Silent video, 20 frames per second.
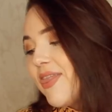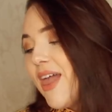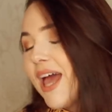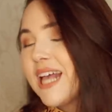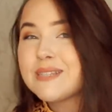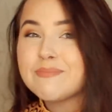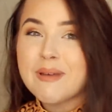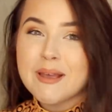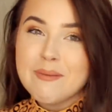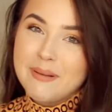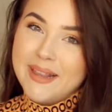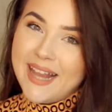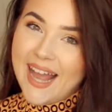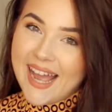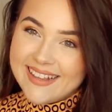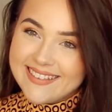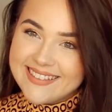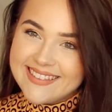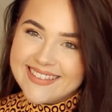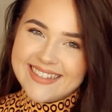that's my
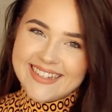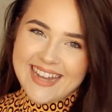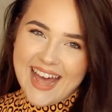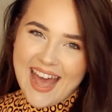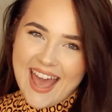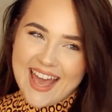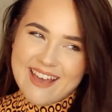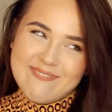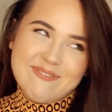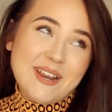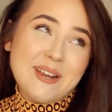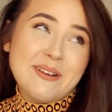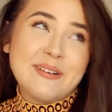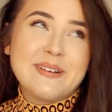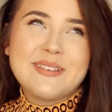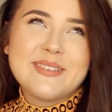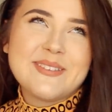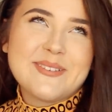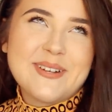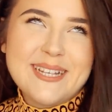plans tonight. If
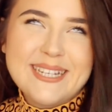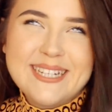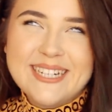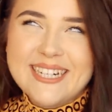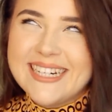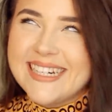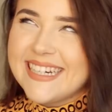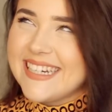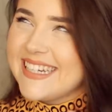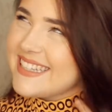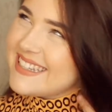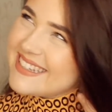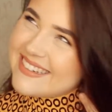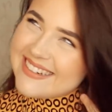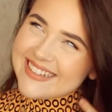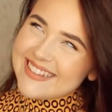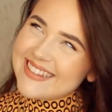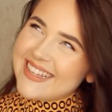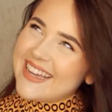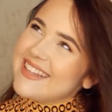anyone was wondering, it's so
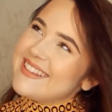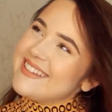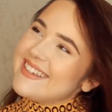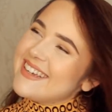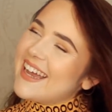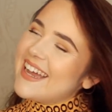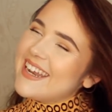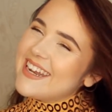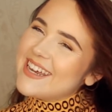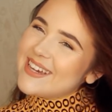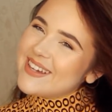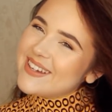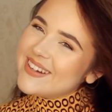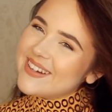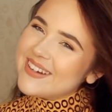exciting. I know.